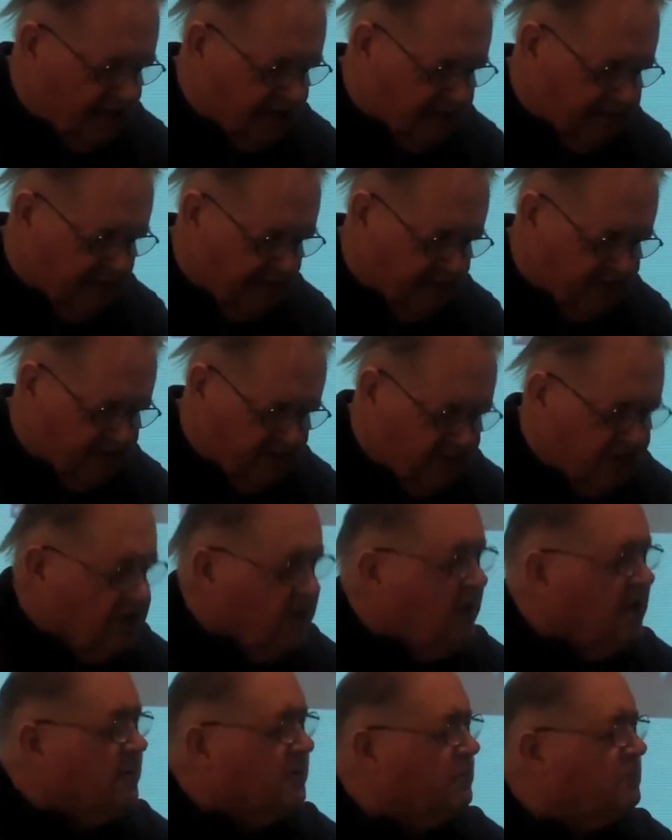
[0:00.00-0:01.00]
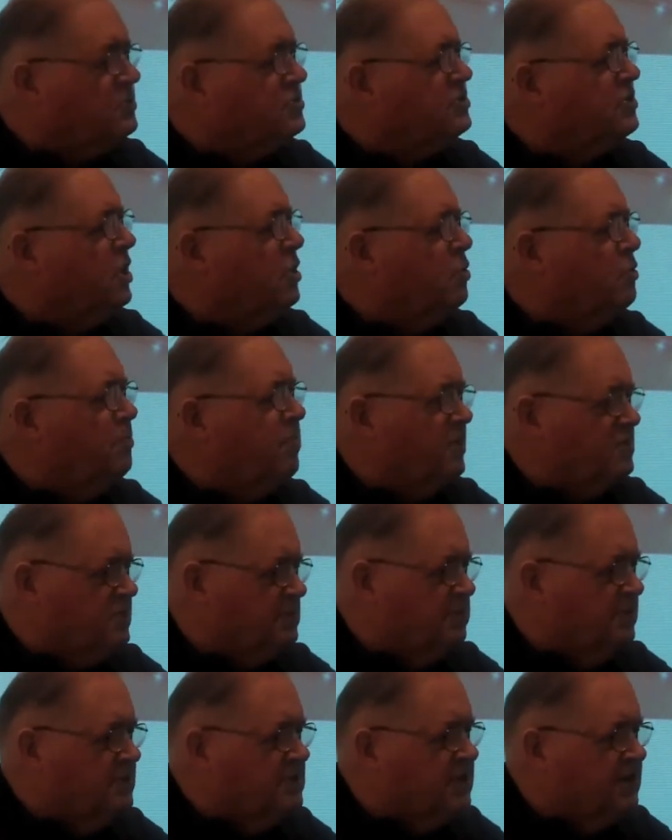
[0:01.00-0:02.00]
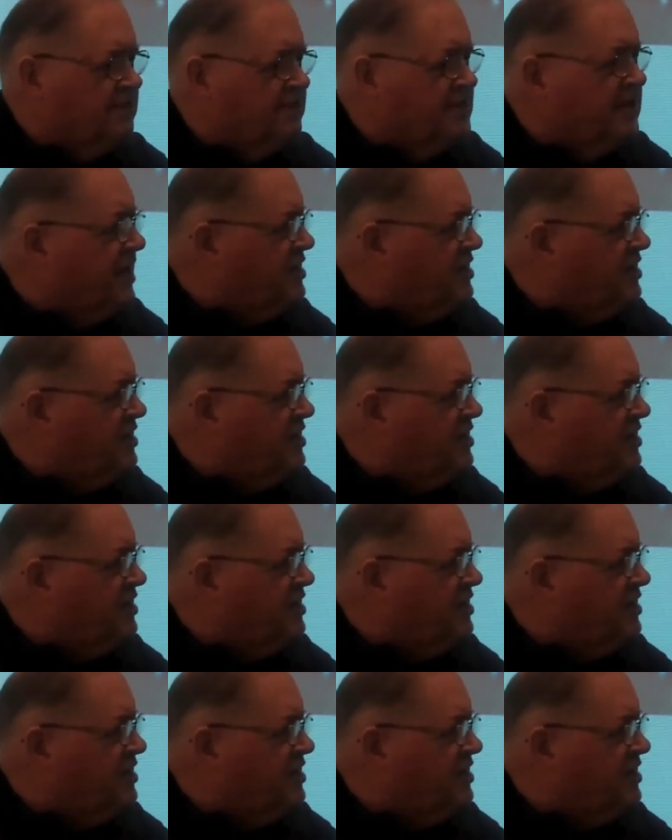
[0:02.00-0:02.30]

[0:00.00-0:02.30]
aspects, there was no possibility of